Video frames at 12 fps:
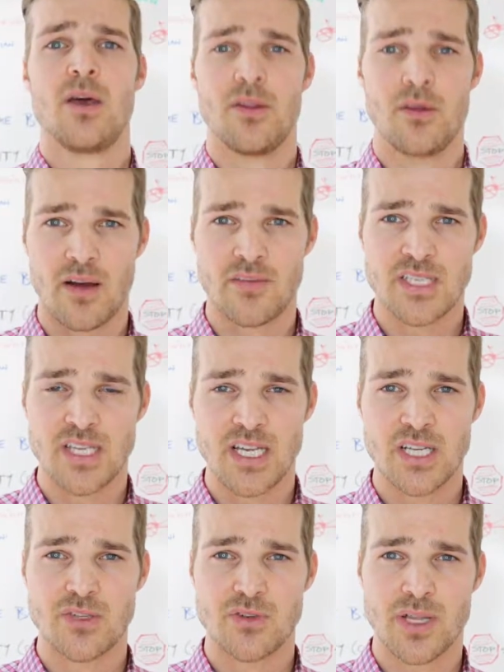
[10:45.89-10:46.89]
They're obviously
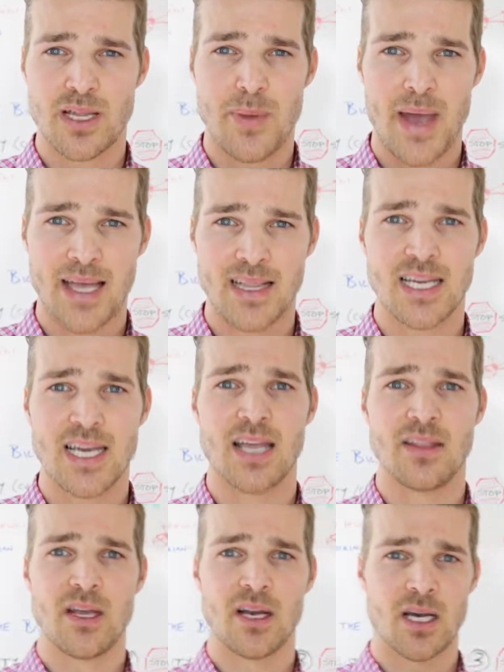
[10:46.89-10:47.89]
injured really badly.
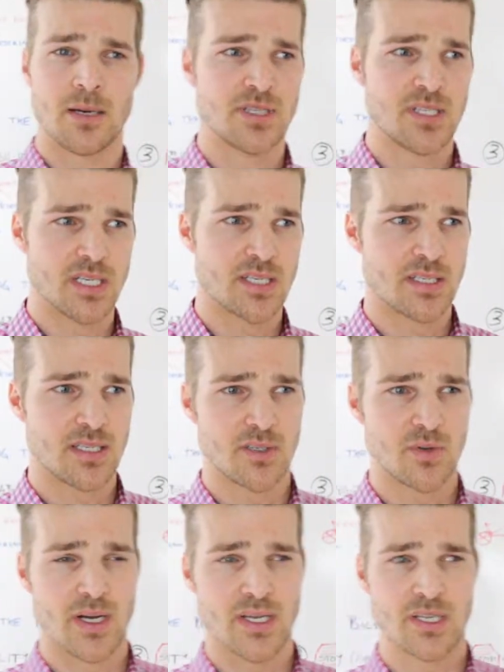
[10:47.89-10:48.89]
And then it comes this
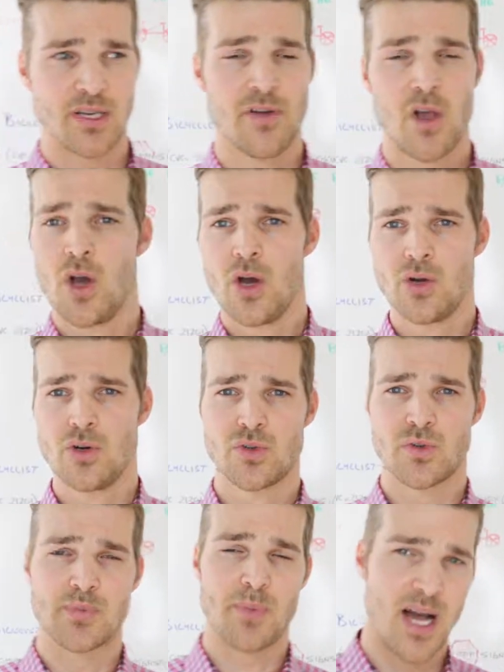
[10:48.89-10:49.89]
situation of who's
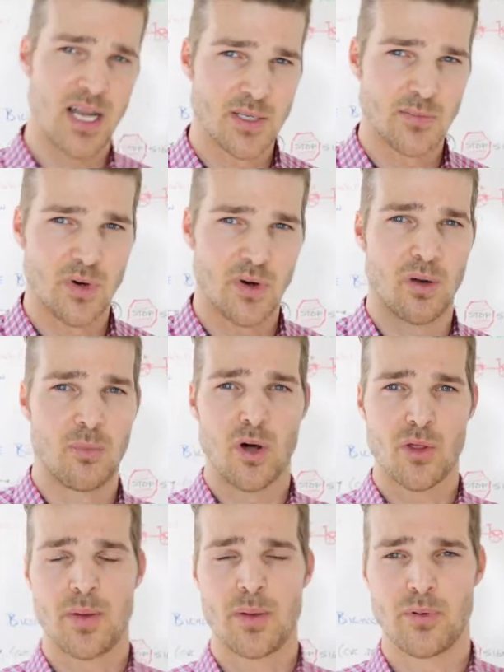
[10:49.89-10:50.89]
responsible, or
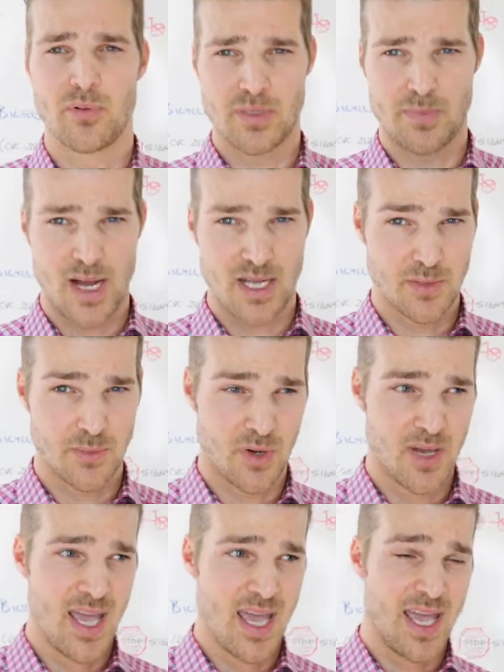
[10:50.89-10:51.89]
both people
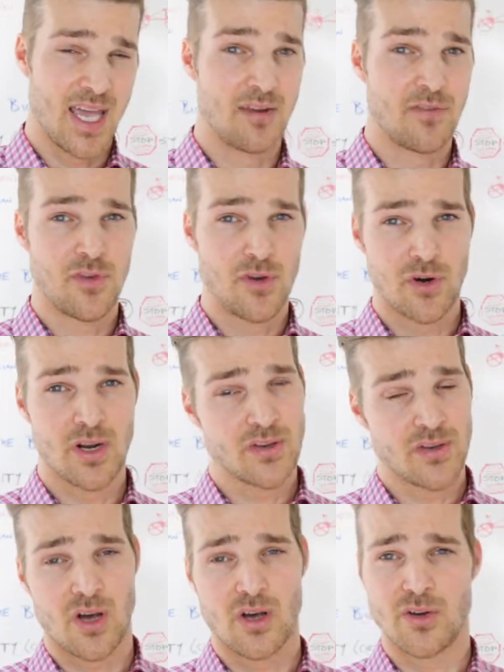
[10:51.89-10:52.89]
responsible. And if you're an
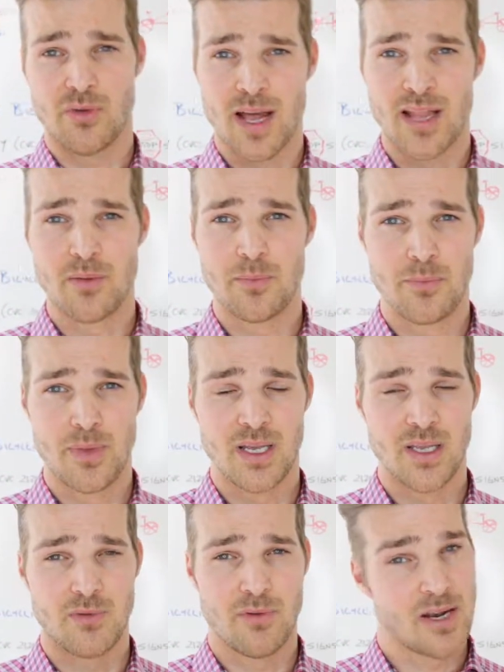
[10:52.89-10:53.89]
adult and you're riding
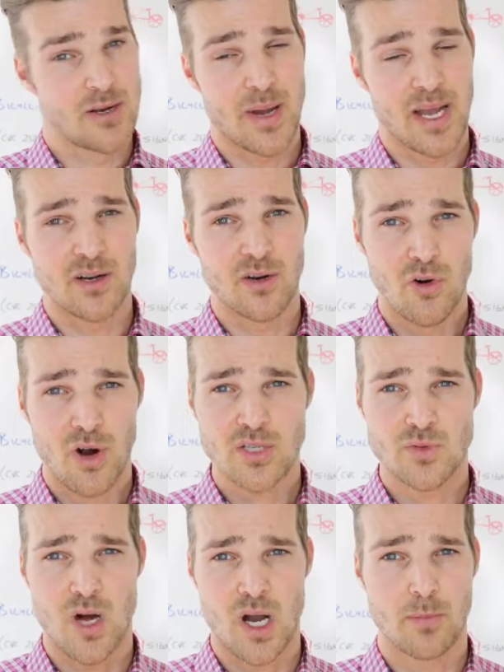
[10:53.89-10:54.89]
your bike in a
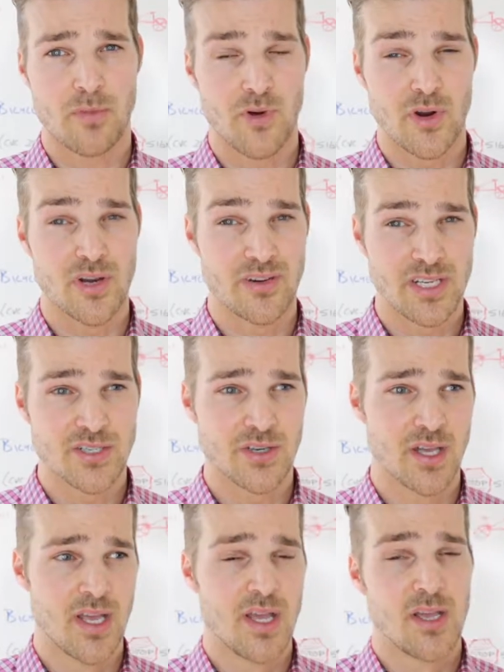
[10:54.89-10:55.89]
crosswalk before you're
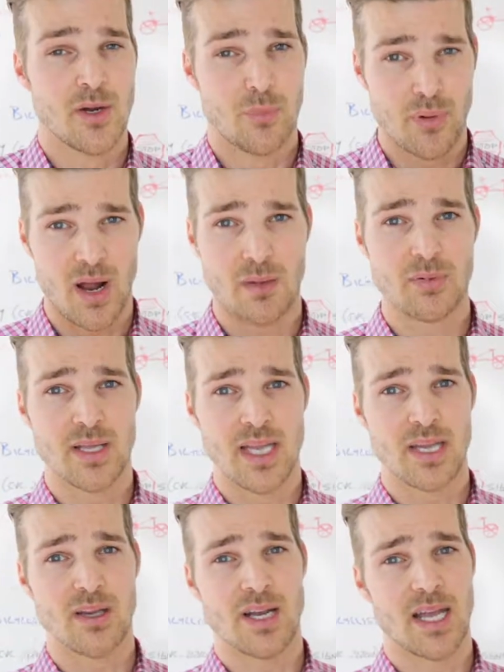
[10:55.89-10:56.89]
injured, you're
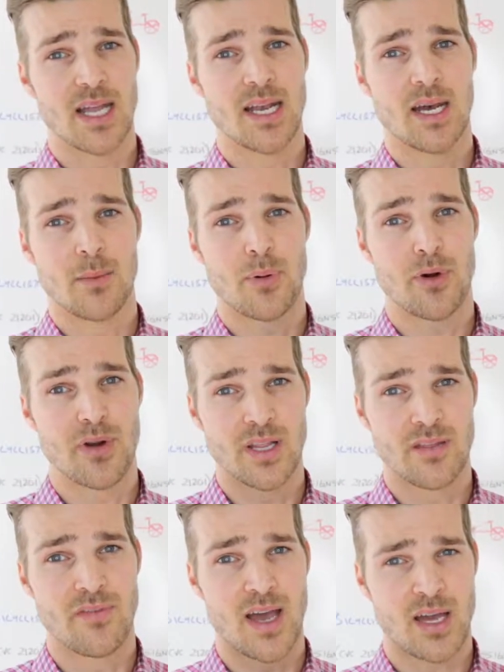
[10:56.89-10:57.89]
probably going to end up hurting
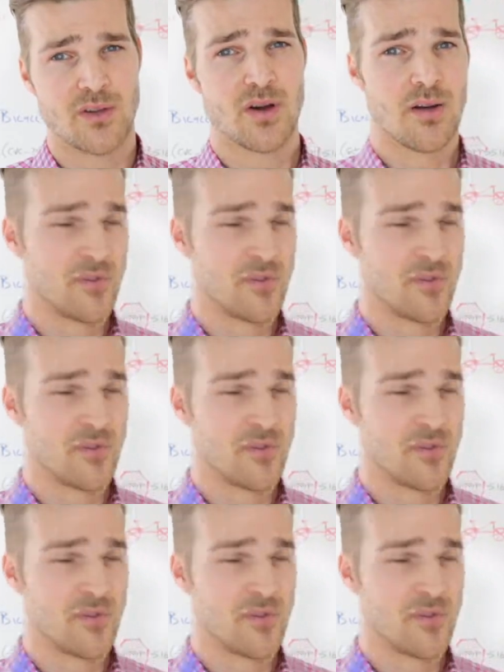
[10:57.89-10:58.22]
the value of